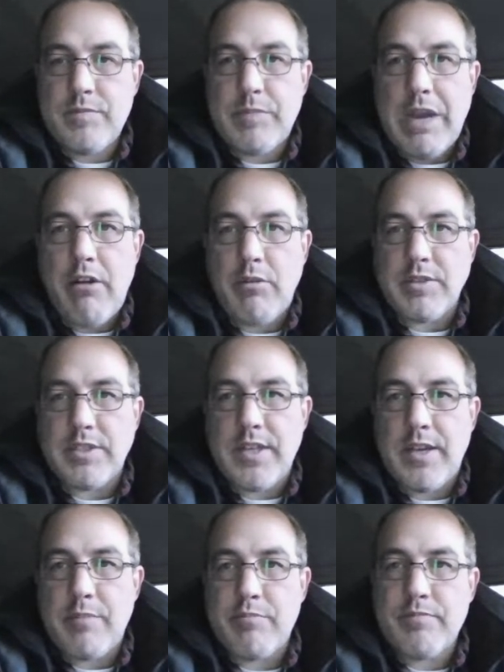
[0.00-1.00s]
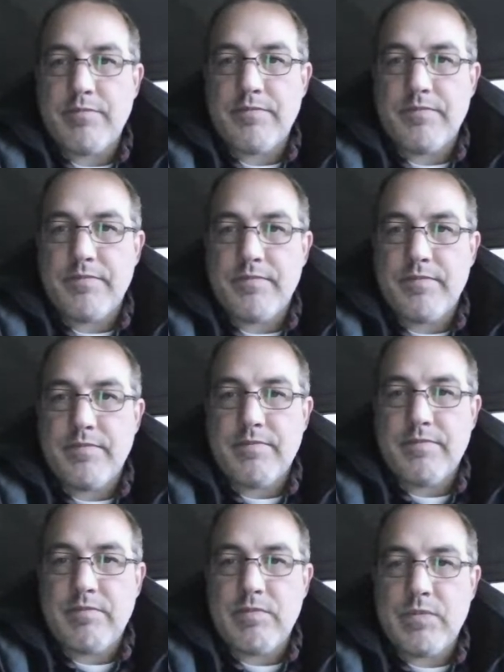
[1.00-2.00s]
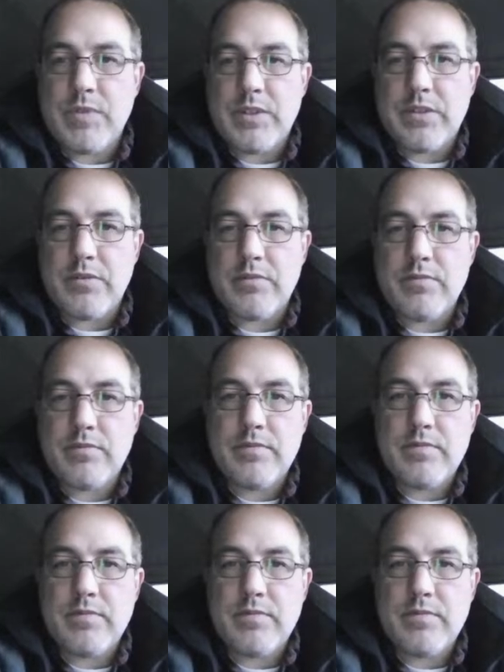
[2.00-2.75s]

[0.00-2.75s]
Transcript: Power was the same. So,